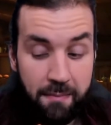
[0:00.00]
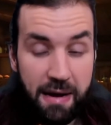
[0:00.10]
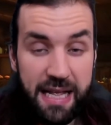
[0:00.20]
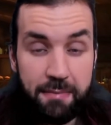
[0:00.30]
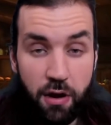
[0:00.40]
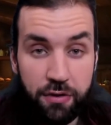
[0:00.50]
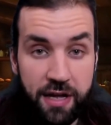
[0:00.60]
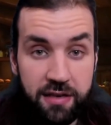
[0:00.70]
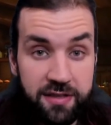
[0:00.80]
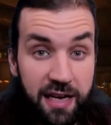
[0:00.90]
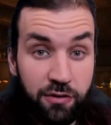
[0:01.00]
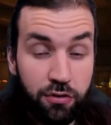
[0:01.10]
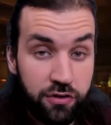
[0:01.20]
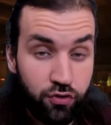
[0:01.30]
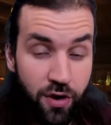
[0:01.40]
Many millionaires, like
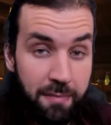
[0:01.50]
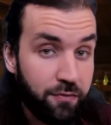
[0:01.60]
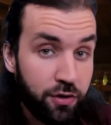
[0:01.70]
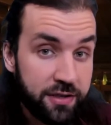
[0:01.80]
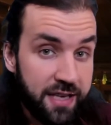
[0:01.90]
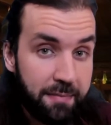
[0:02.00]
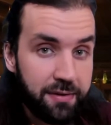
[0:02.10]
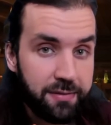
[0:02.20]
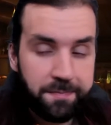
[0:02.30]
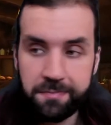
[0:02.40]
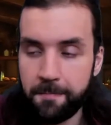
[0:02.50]
Donald Trump, for example,